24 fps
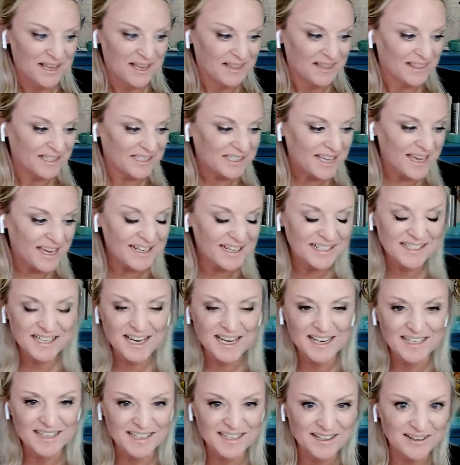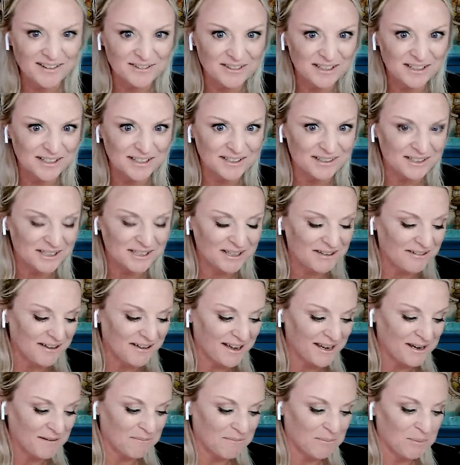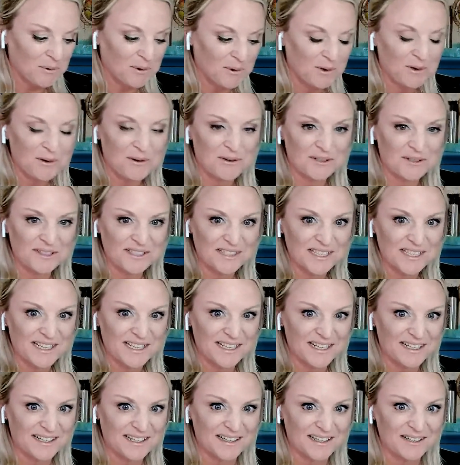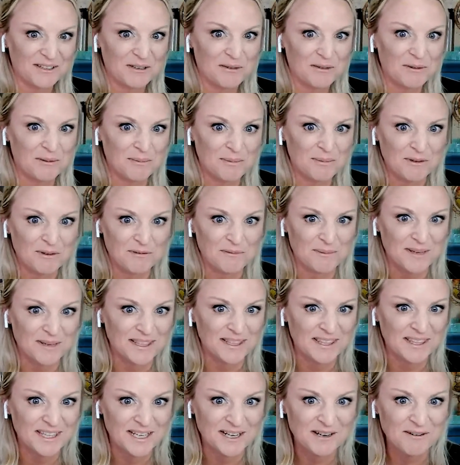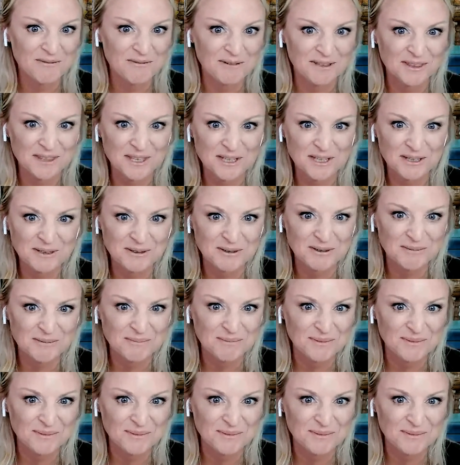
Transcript: This kind of time, the client portal, and seeing a new improvement there with the group